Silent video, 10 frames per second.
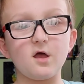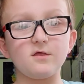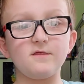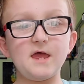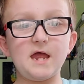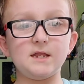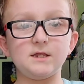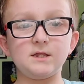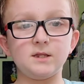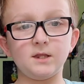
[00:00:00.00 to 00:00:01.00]

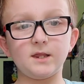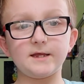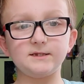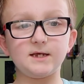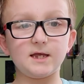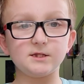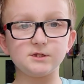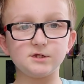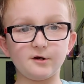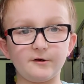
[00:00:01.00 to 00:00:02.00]
Then let's get
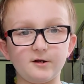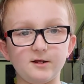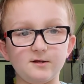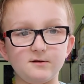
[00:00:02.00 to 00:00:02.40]
started.